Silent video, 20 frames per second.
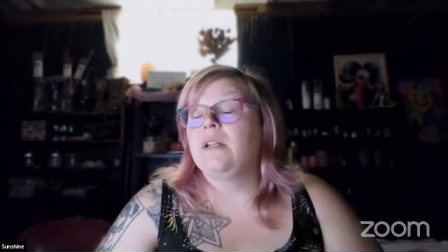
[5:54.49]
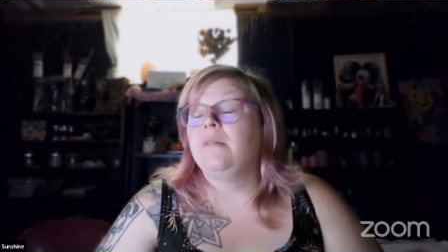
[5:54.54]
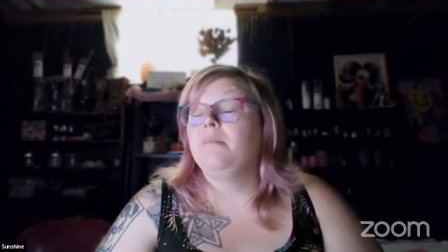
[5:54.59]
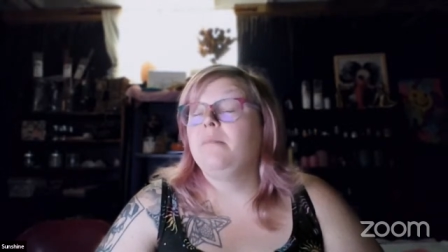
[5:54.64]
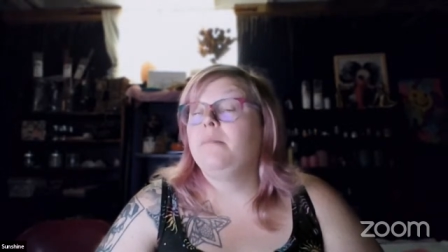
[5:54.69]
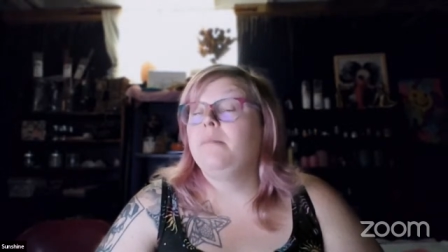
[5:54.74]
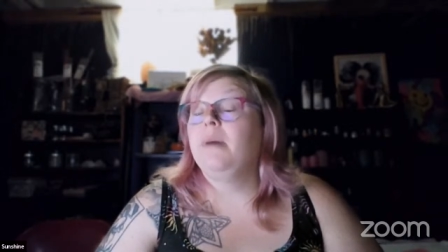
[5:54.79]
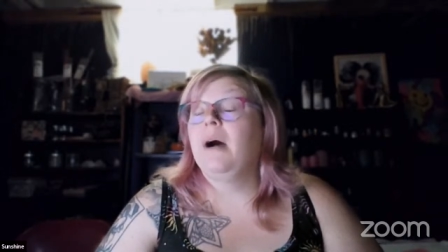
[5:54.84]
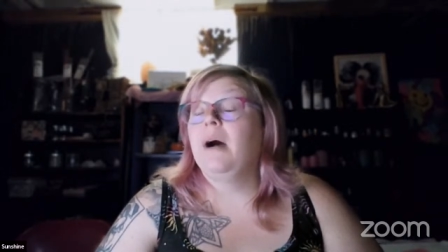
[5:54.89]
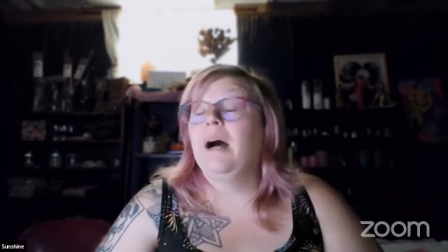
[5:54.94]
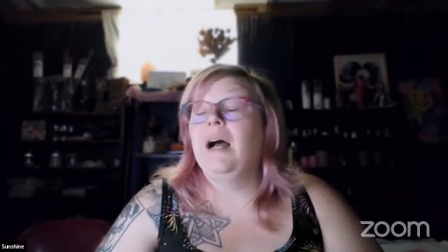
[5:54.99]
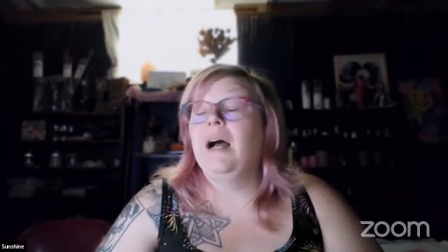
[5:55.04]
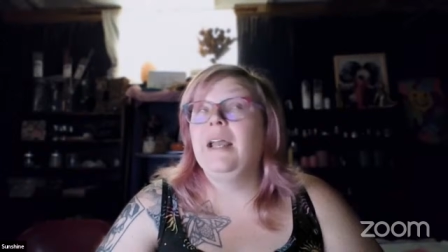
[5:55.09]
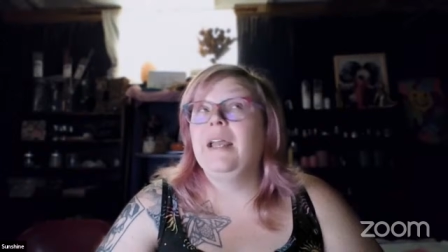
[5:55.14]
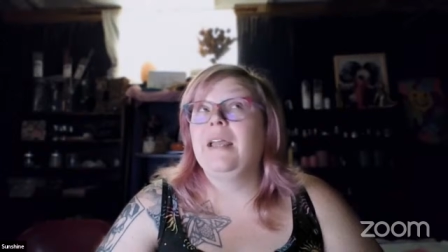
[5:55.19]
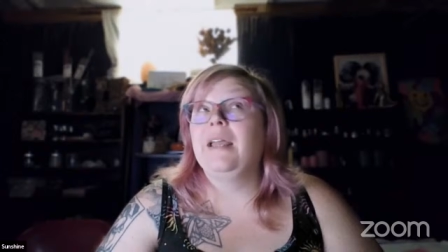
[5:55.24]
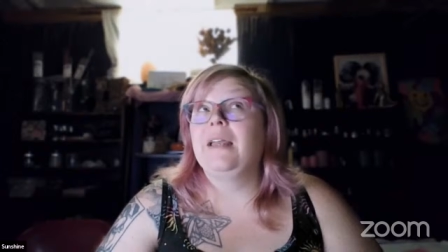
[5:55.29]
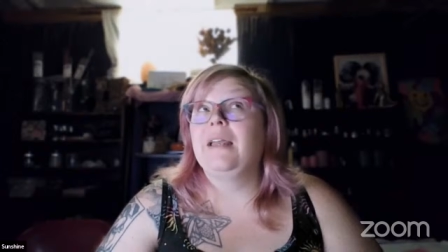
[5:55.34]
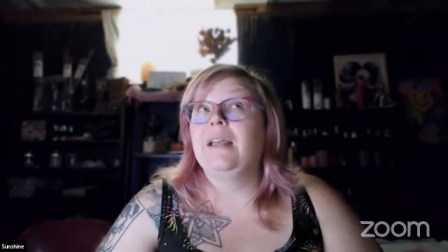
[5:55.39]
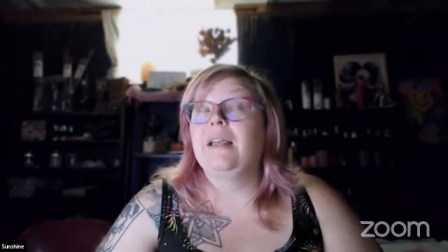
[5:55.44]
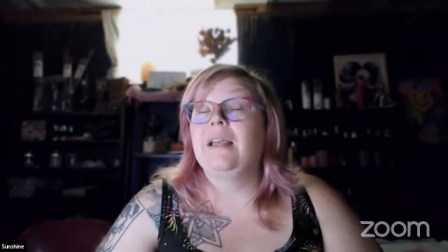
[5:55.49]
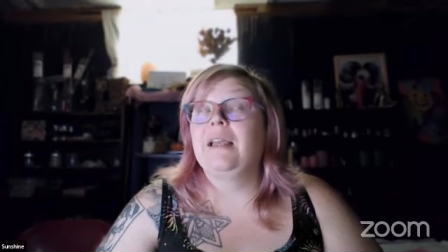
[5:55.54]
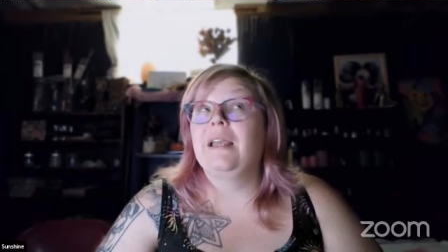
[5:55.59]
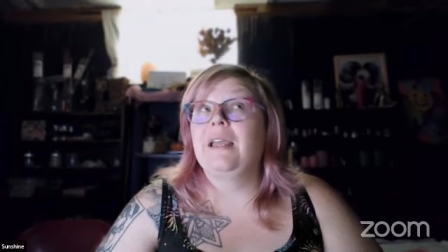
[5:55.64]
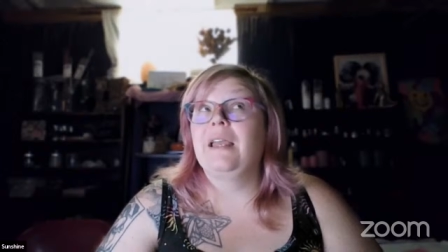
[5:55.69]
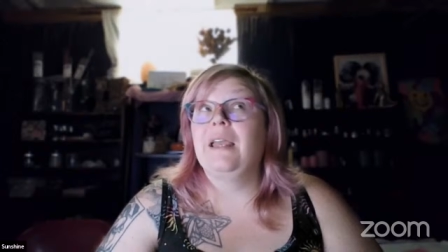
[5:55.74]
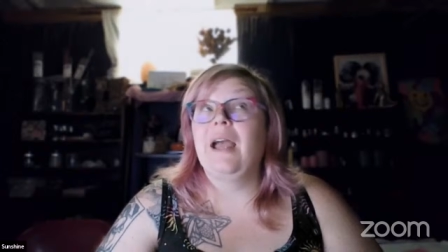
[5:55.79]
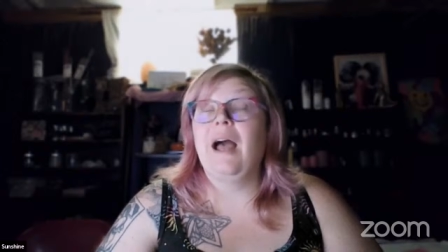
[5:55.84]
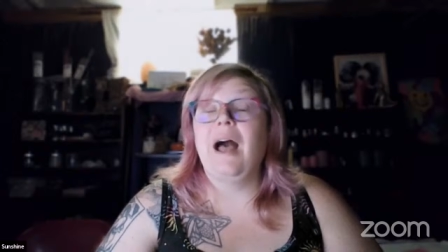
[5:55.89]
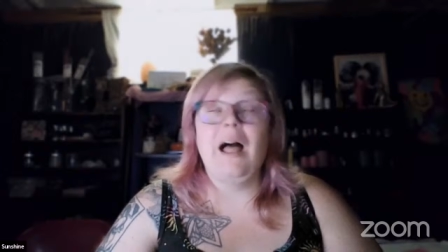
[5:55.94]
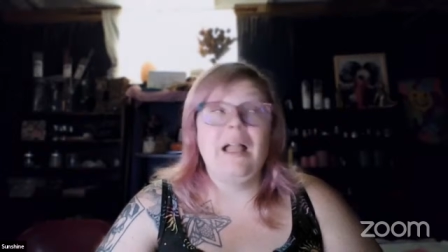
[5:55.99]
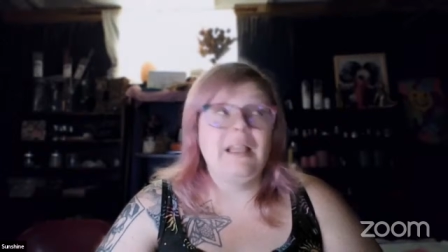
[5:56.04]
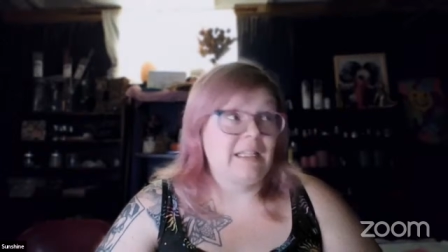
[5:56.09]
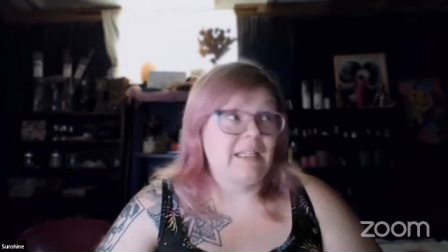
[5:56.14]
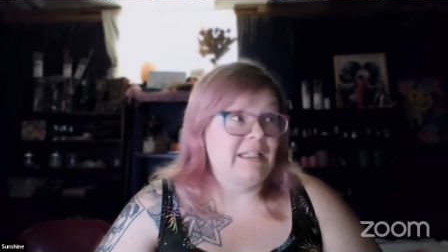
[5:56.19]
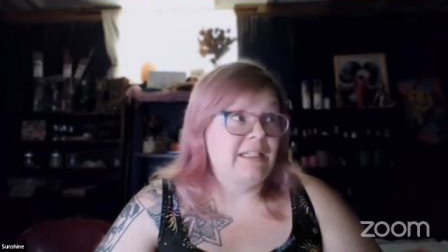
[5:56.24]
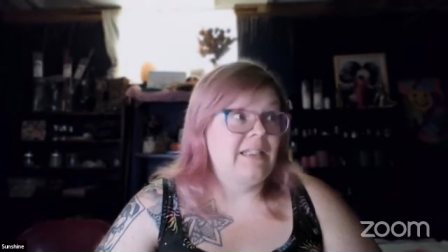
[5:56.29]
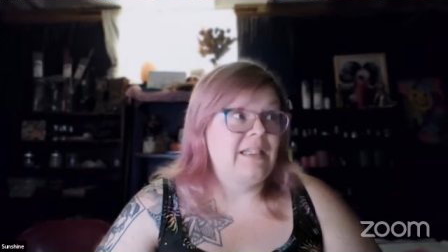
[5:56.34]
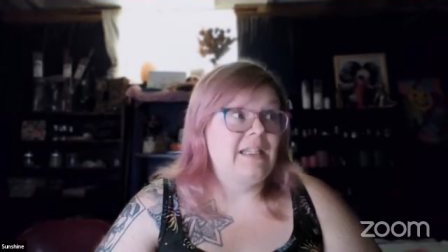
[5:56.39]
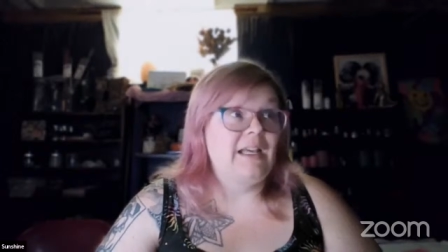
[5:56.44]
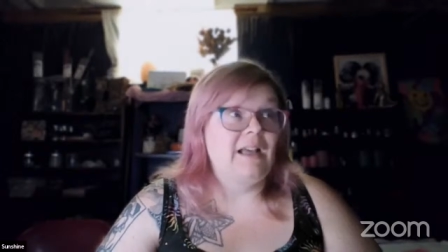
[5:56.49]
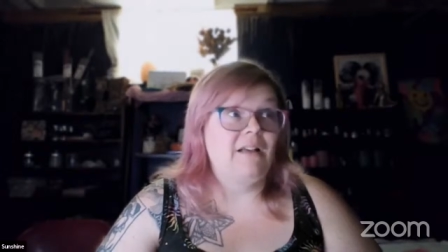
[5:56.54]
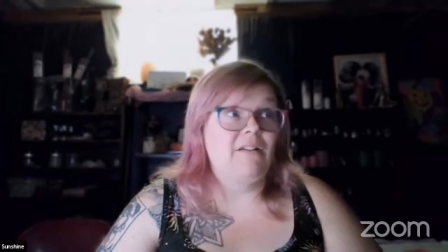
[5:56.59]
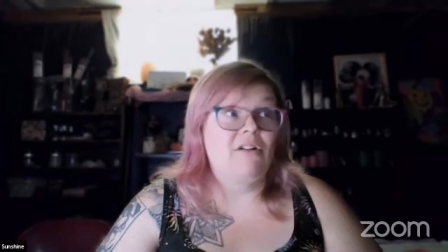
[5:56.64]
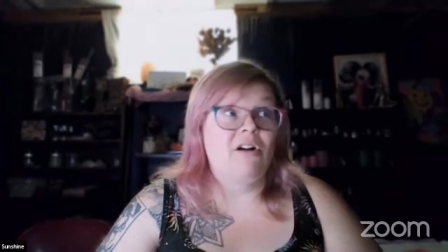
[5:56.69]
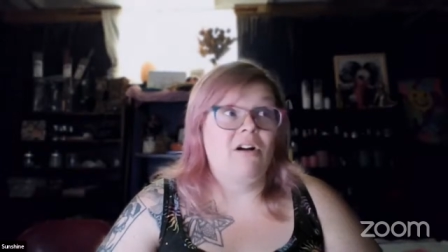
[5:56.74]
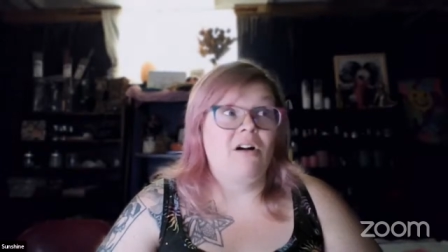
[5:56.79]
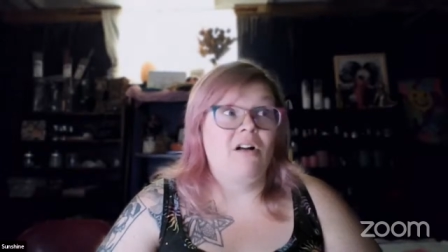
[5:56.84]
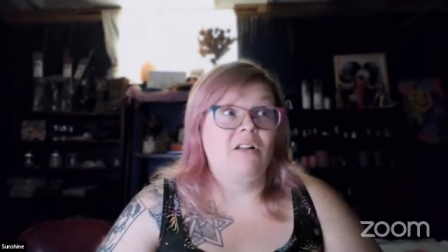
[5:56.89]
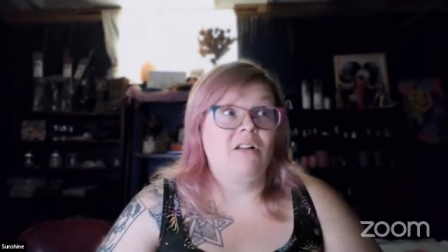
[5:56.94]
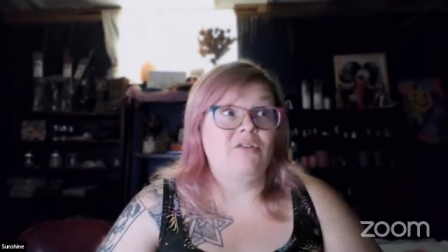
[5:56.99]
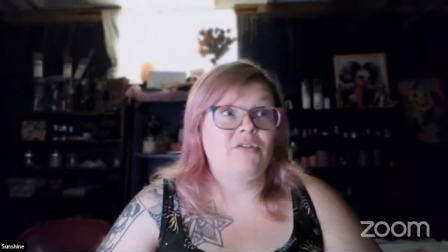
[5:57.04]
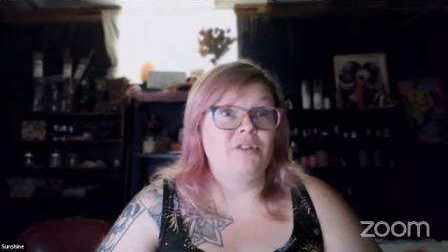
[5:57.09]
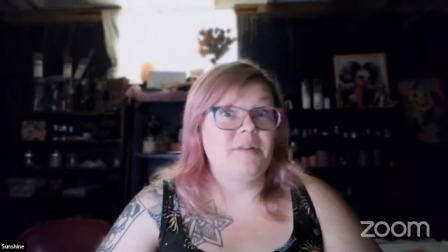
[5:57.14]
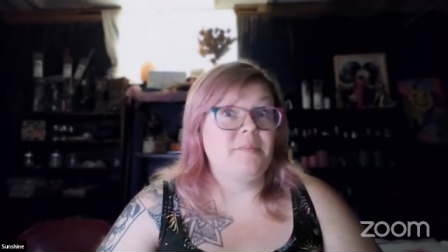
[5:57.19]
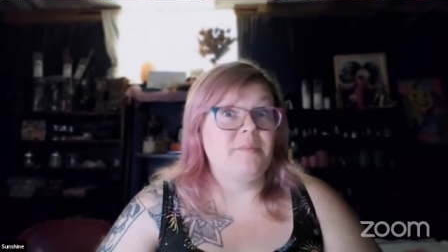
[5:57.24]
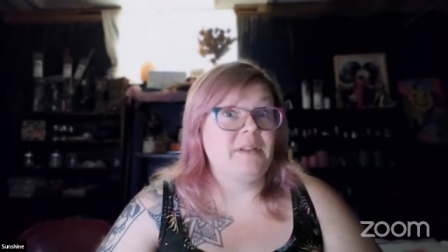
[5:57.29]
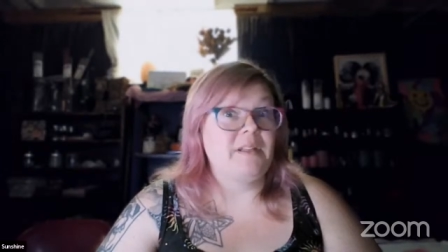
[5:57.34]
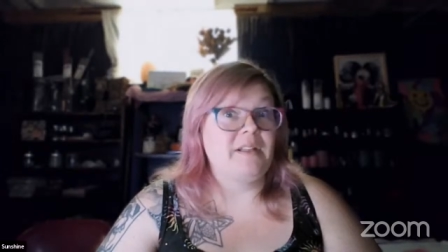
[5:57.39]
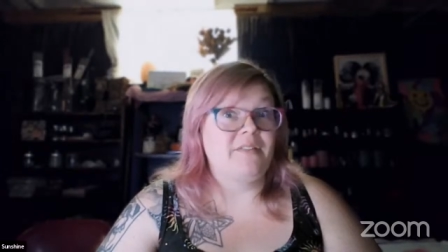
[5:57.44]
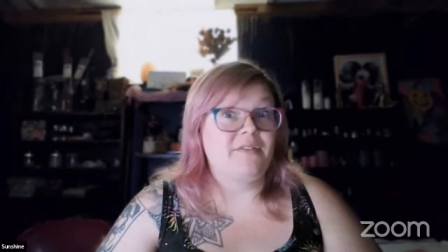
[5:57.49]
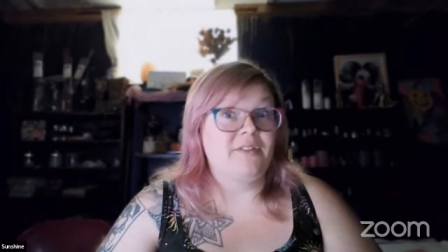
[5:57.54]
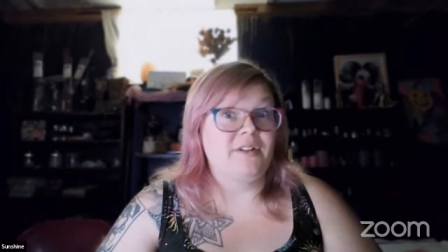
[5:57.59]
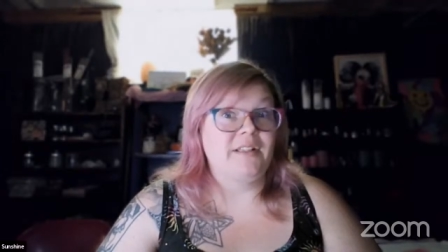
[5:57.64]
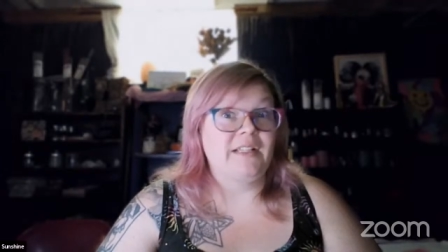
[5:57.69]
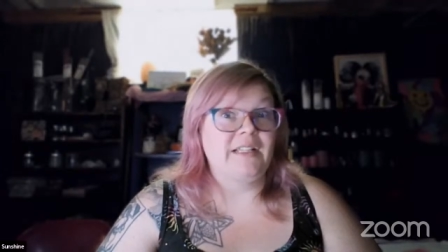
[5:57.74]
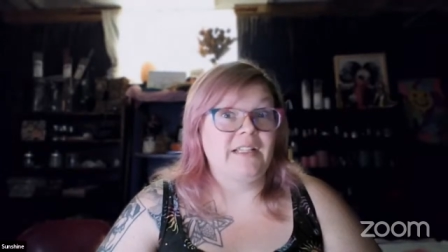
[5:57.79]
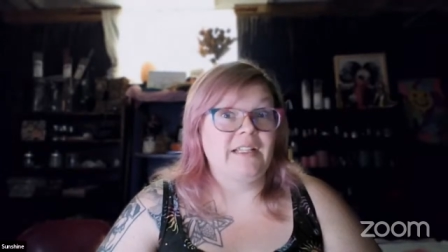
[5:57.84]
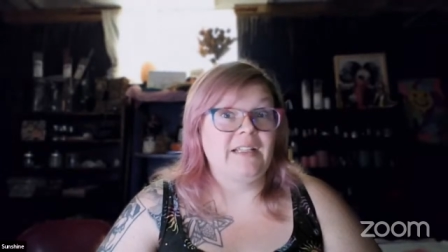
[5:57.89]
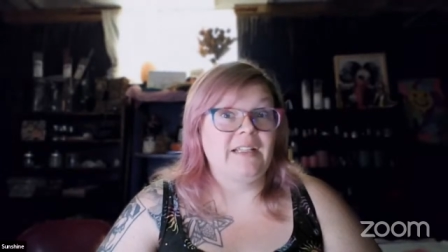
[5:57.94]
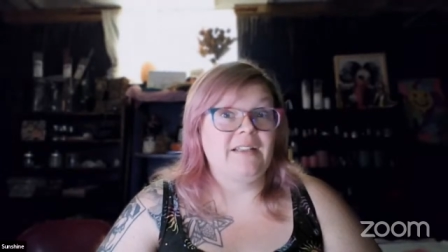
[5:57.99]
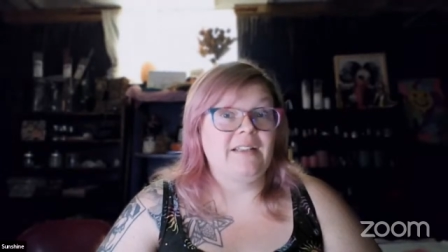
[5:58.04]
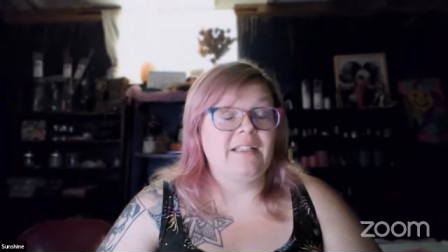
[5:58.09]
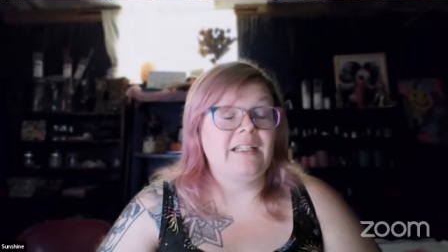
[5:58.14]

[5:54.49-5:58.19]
And by golly, did the alcohol treat me differently?